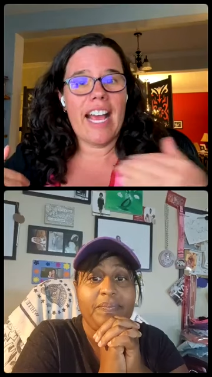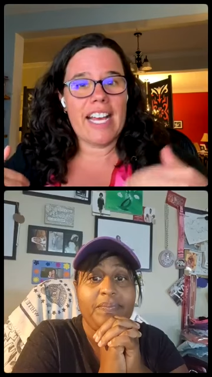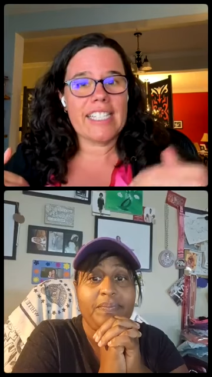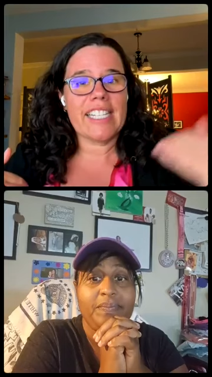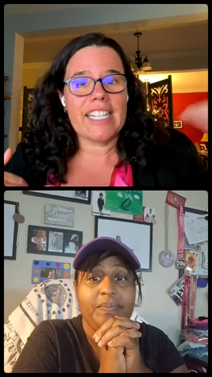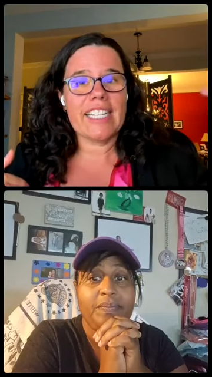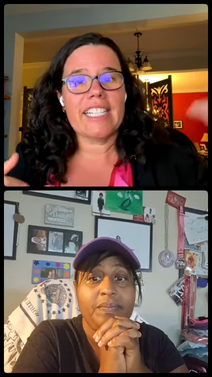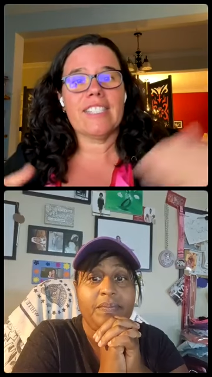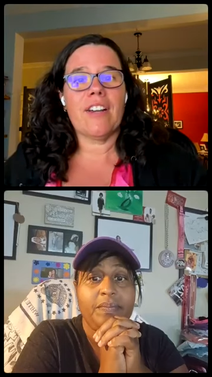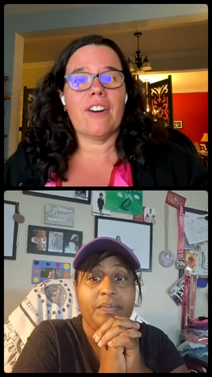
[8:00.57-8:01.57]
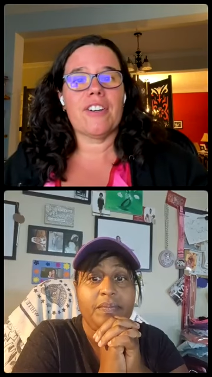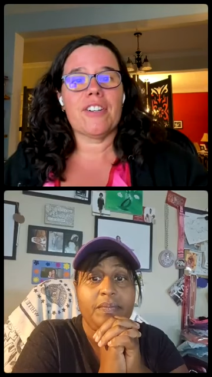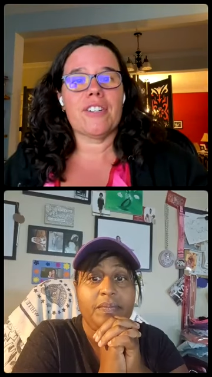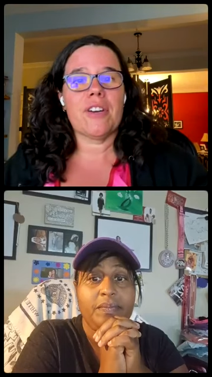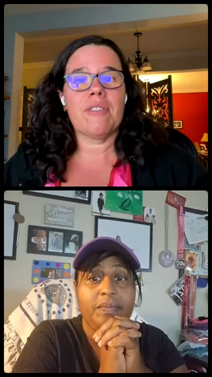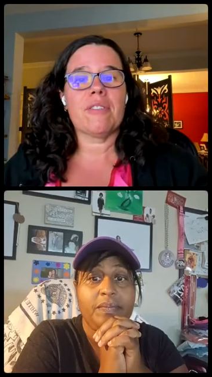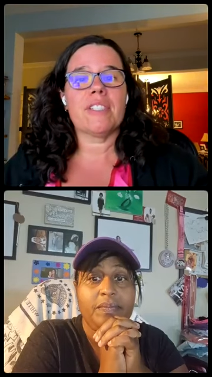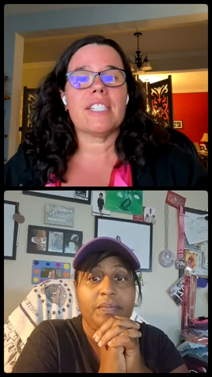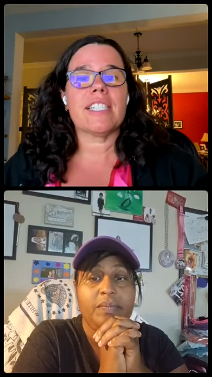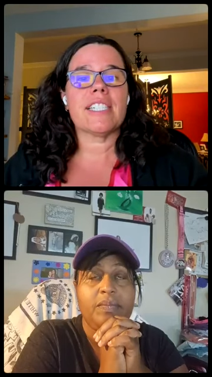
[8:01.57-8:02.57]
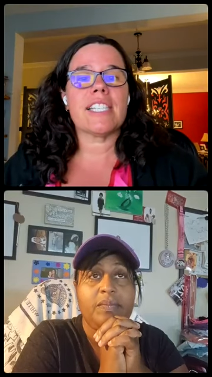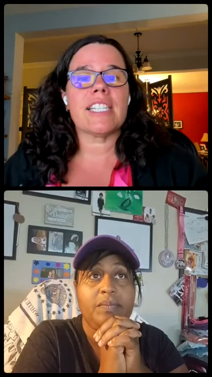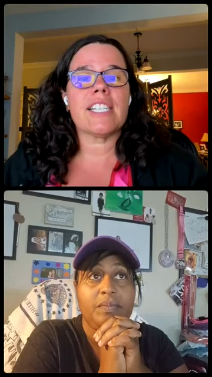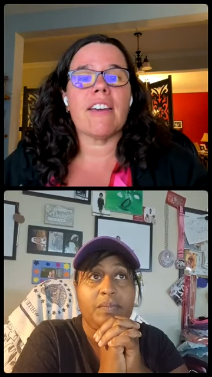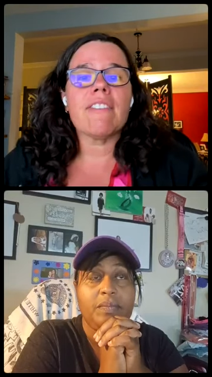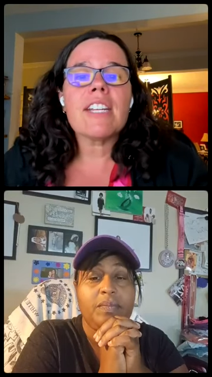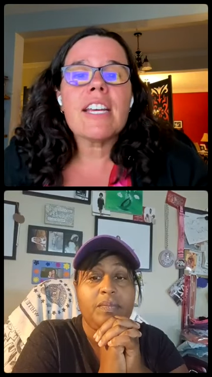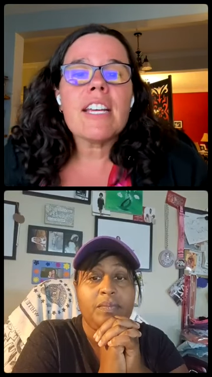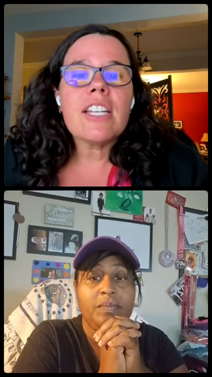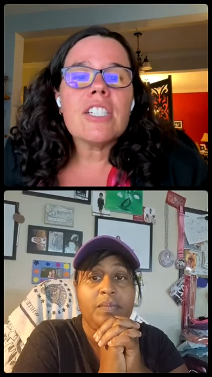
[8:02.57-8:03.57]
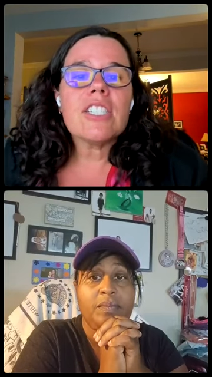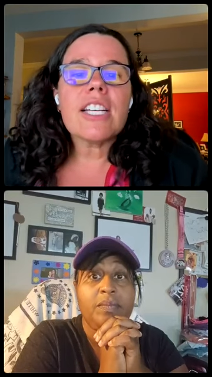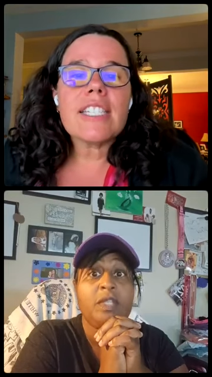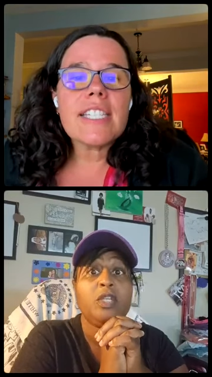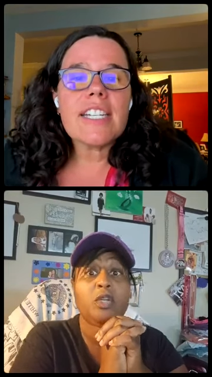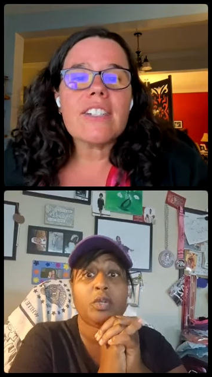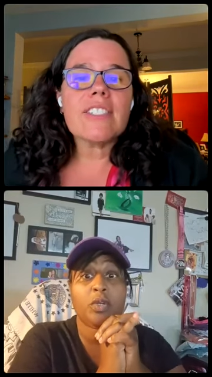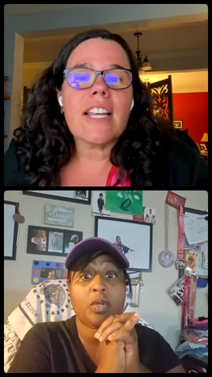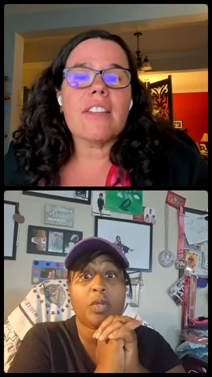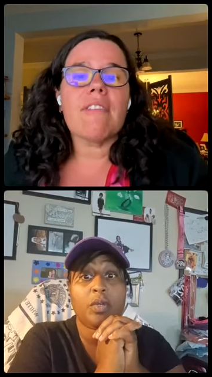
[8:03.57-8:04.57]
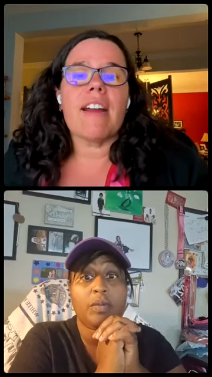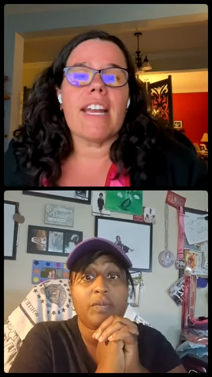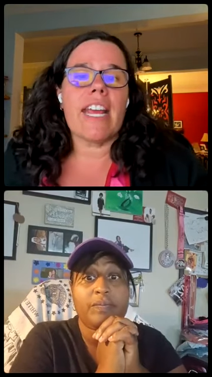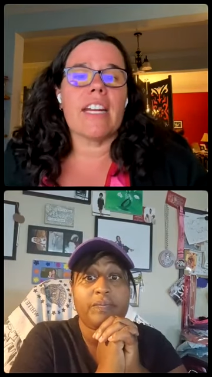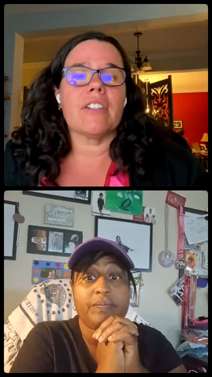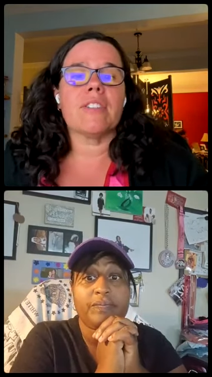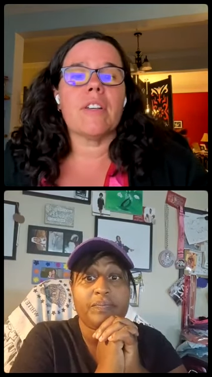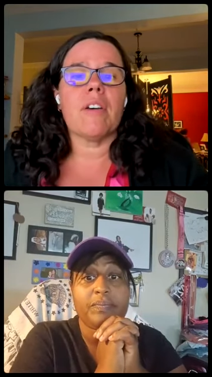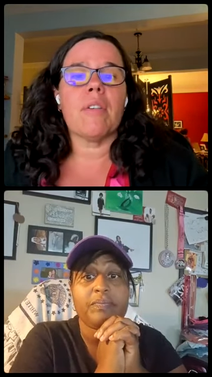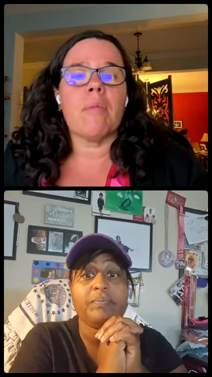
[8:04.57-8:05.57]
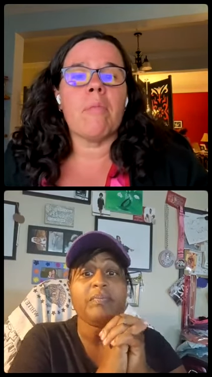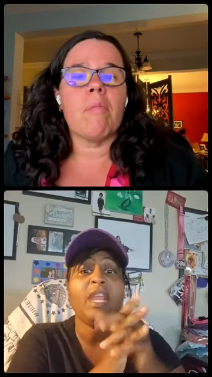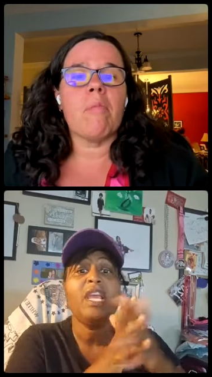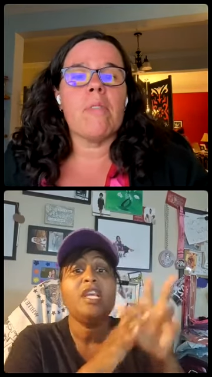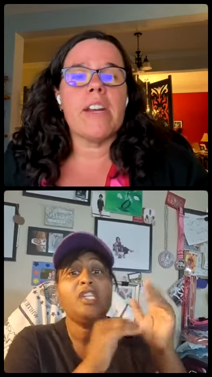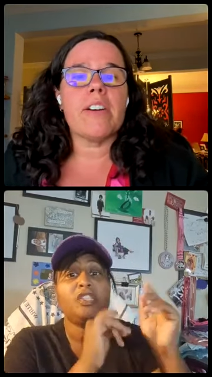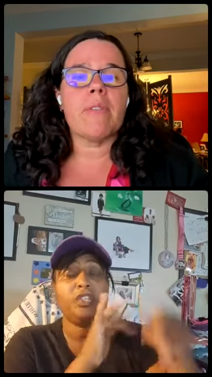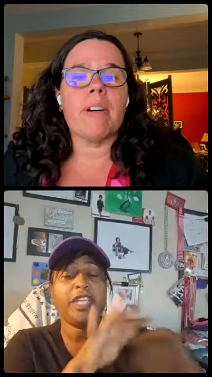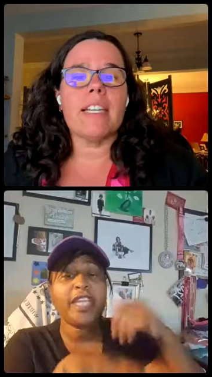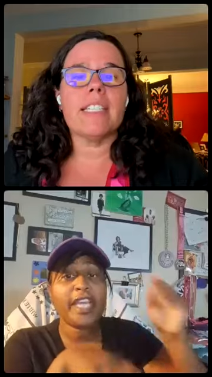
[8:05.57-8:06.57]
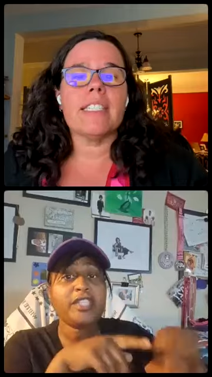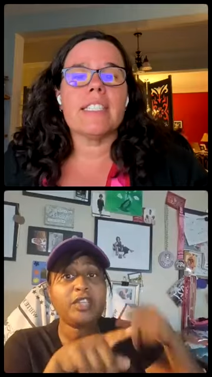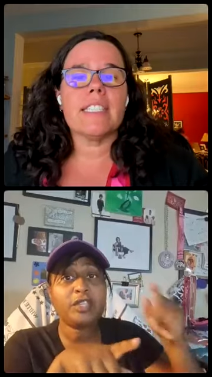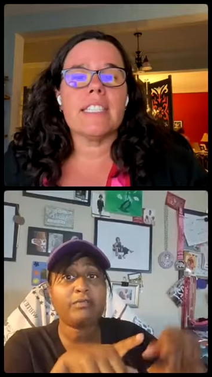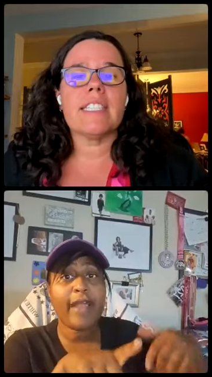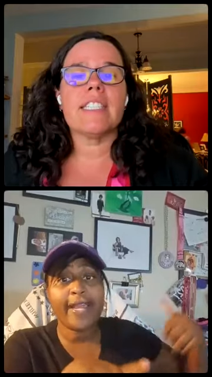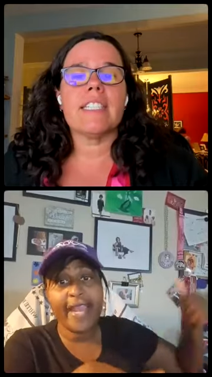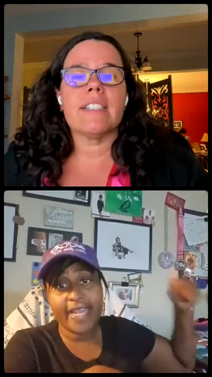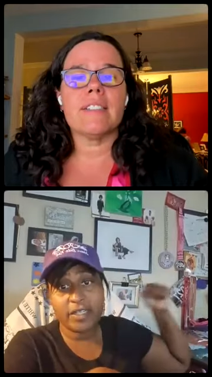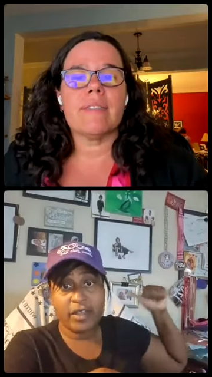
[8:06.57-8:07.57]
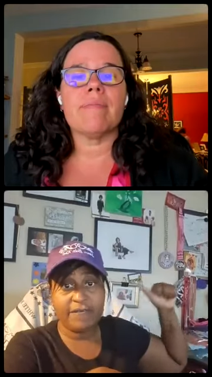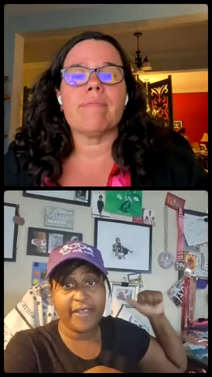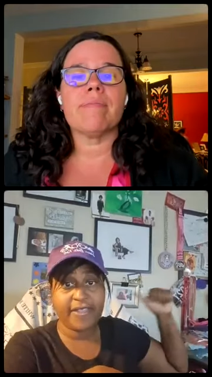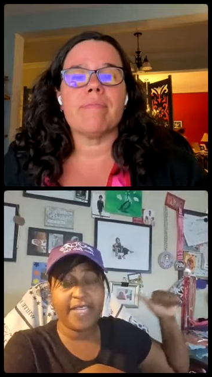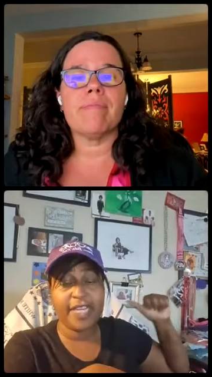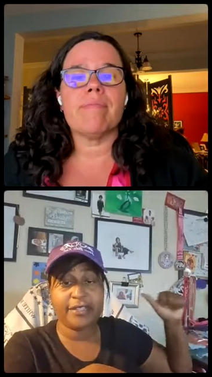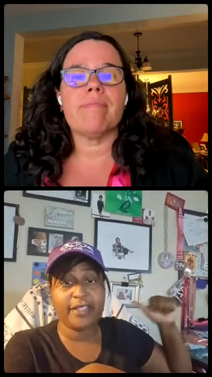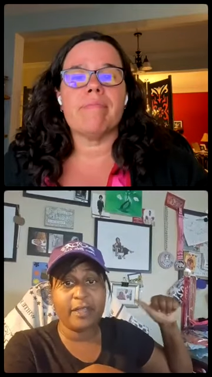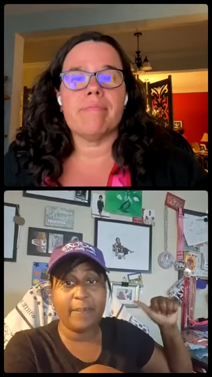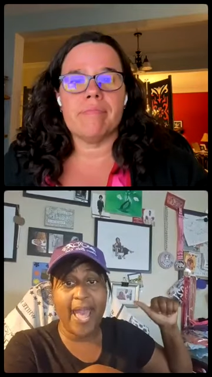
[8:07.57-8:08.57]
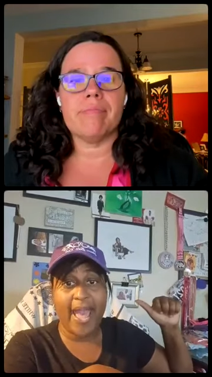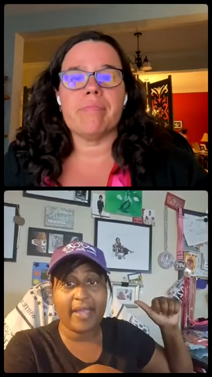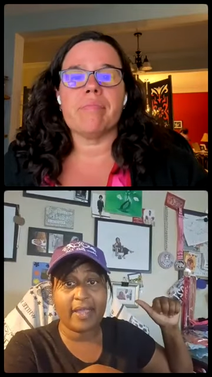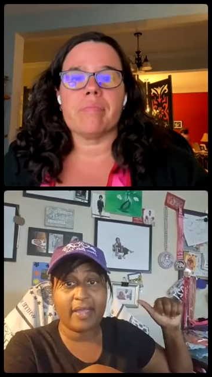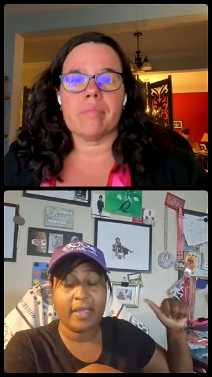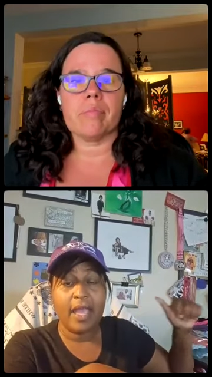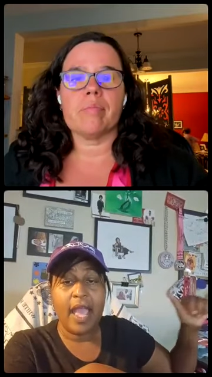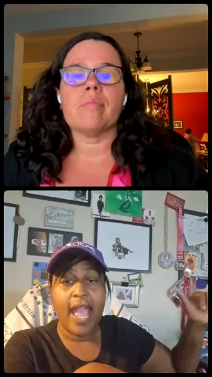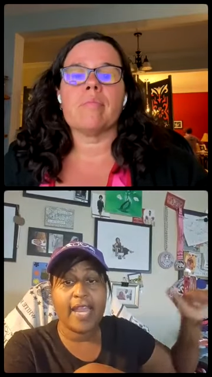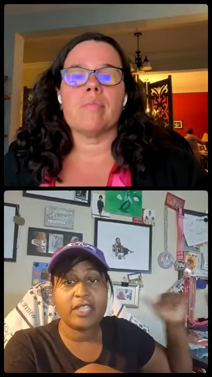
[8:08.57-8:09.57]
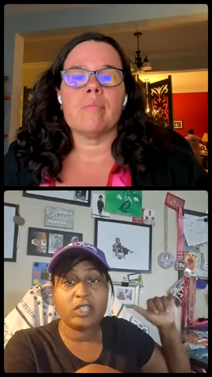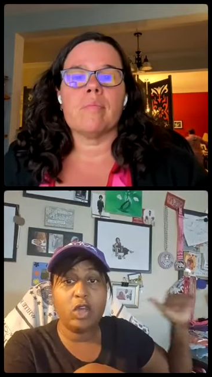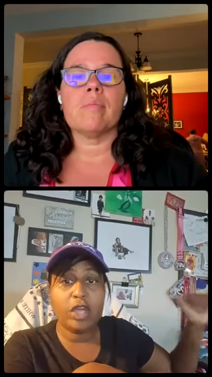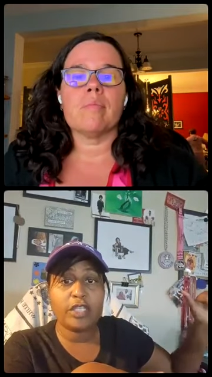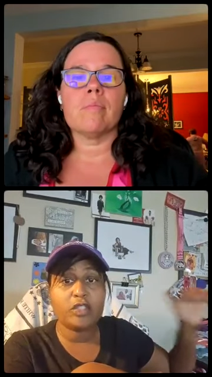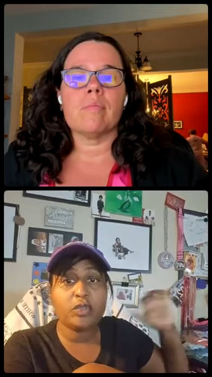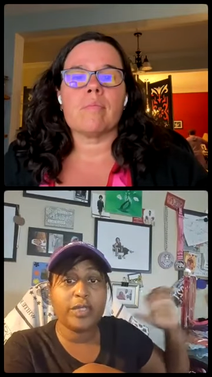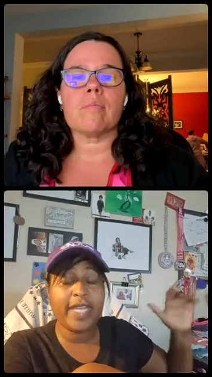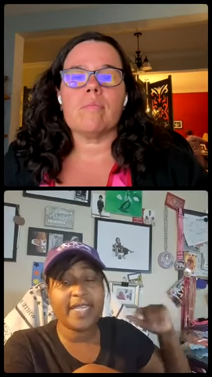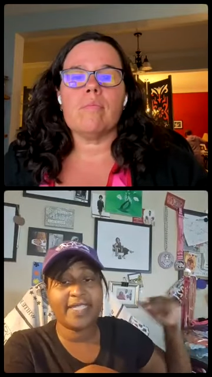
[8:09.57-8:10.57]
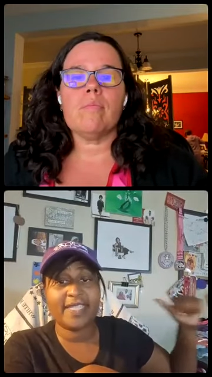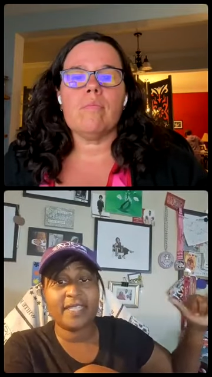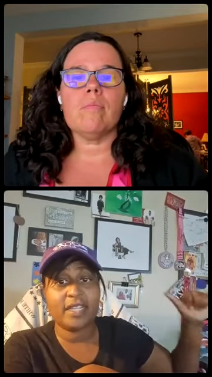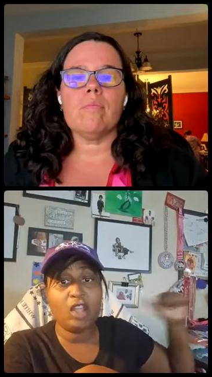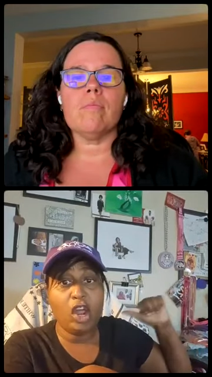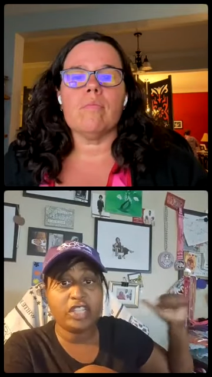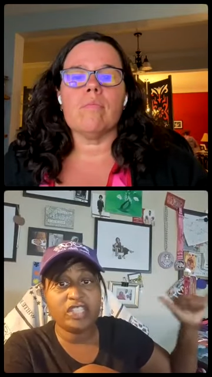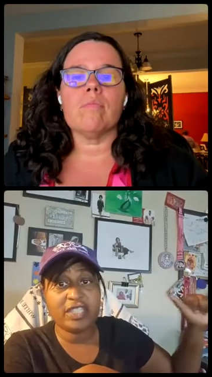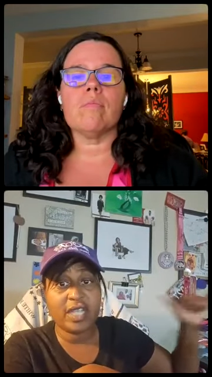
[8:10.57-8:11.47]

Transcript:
Speaker 1: as it gets harder. Don't just shift. Just gears on the right handle. So
Speaker 2: rear. So the ones. gears on the right handle affect the gears in the back. And as long as you get into the largest